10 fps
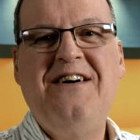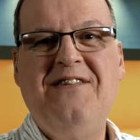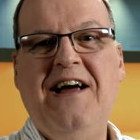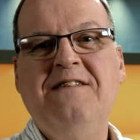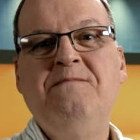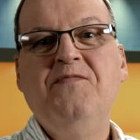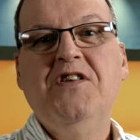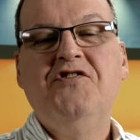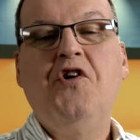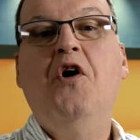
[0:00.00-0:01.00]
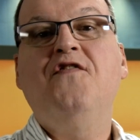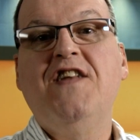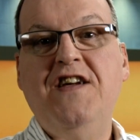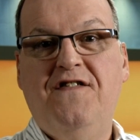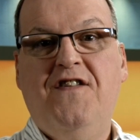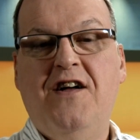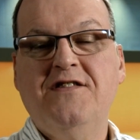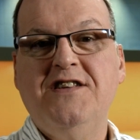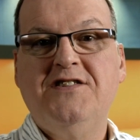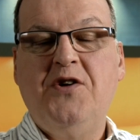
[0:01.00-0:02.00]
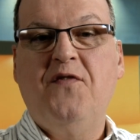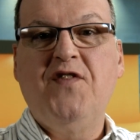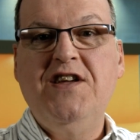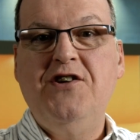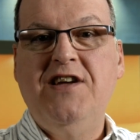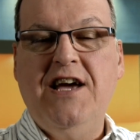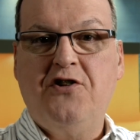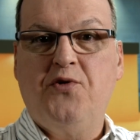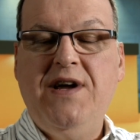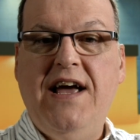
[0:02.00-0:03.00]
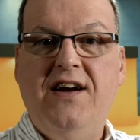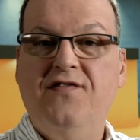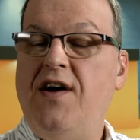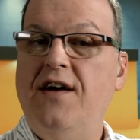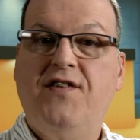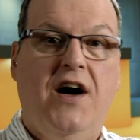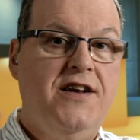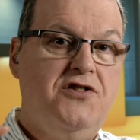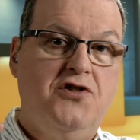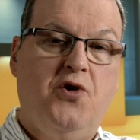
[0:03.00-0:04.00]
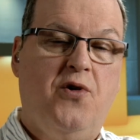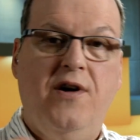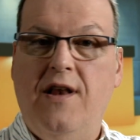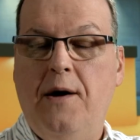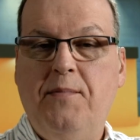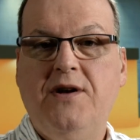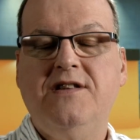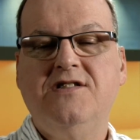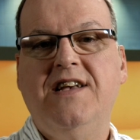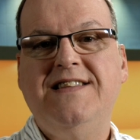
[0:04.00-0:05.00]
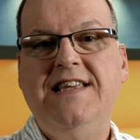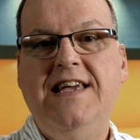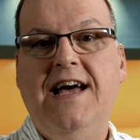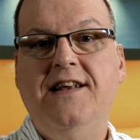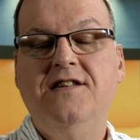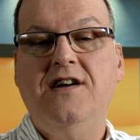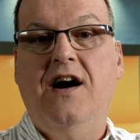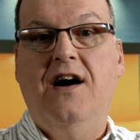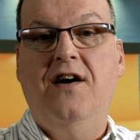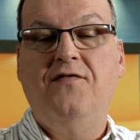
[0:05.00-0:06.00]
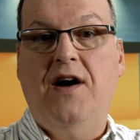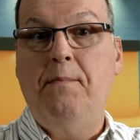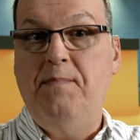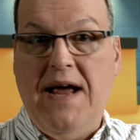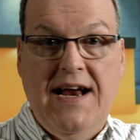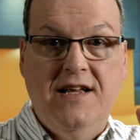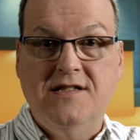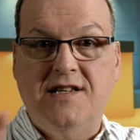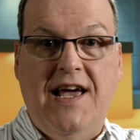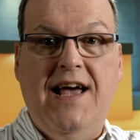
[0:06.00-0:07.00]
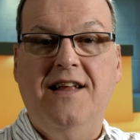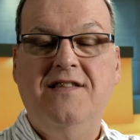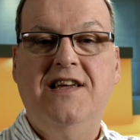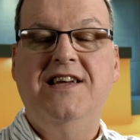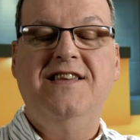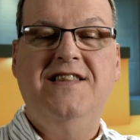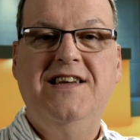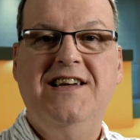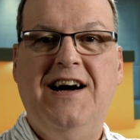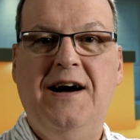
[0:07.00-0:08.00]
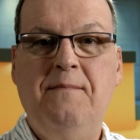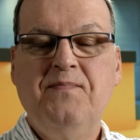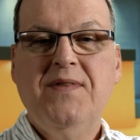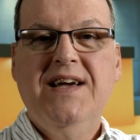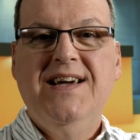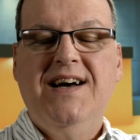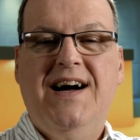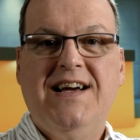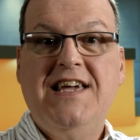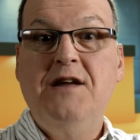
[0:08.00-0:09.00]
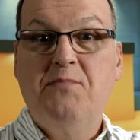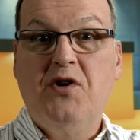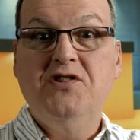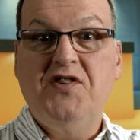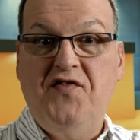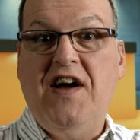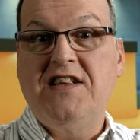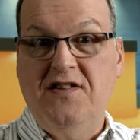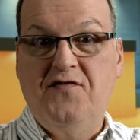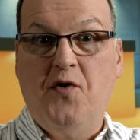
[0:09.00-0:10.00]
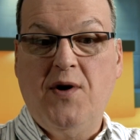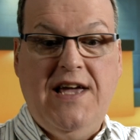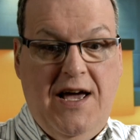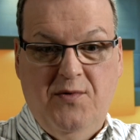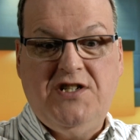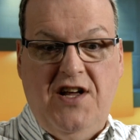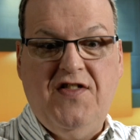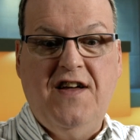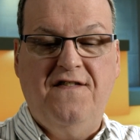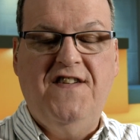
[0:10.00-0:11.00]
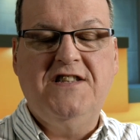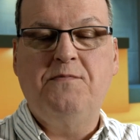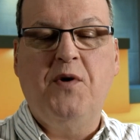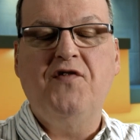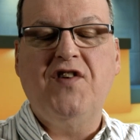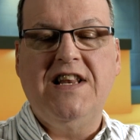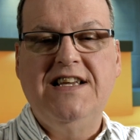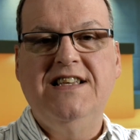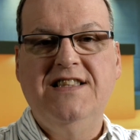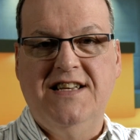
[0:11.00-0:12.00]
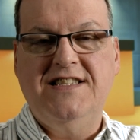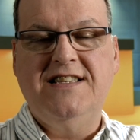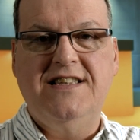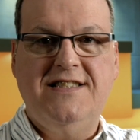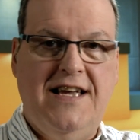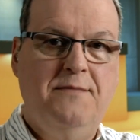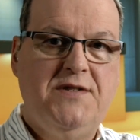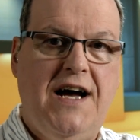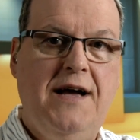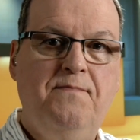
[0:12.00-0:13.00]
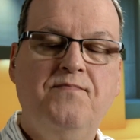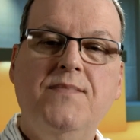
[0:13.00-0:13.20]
All right. So hopefully you followed this. Hopefully you can get creative. I've got a tutorial. I'll put this at the end of uh, Pan and Scan, the, the uh, uh, Ken Burns effect in 4K, which I think fits perfectly in this at the same time.